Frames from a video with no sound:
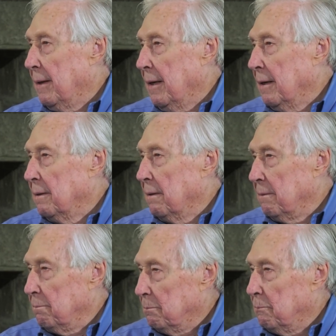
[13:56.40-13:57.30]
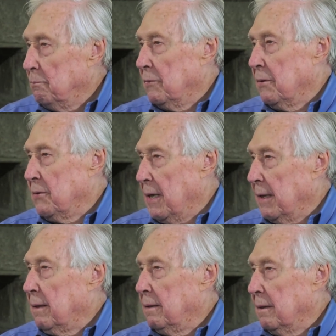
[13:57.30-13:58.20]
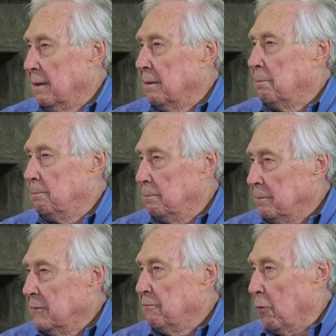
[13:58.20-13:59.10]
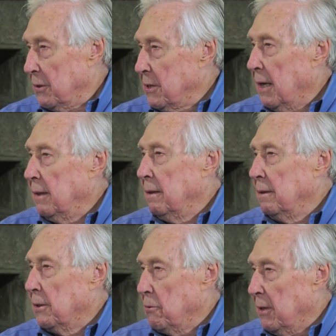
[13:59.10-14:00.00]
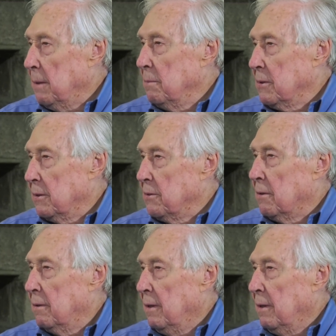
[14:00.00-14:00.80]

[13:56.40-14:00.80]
And thank the foresight and the dreams that your